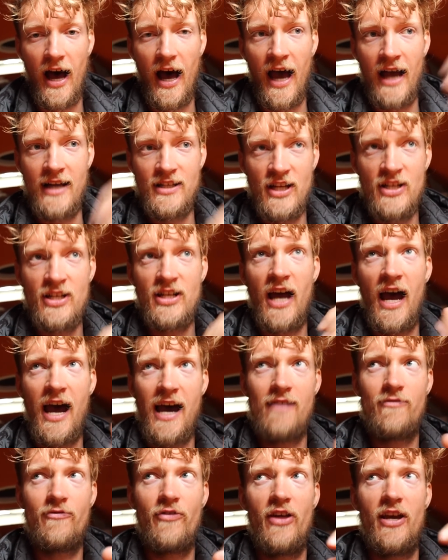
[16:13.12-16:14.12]
I didn't
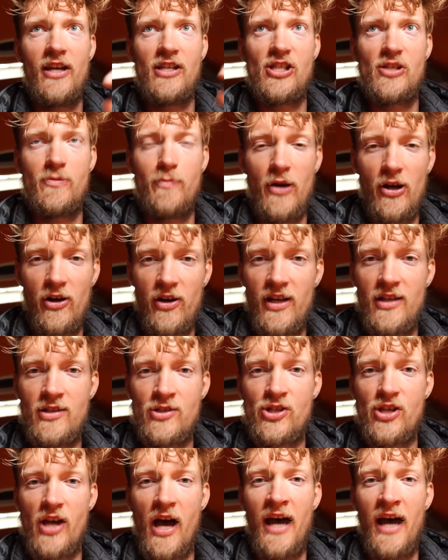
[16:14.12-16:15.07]
have the experience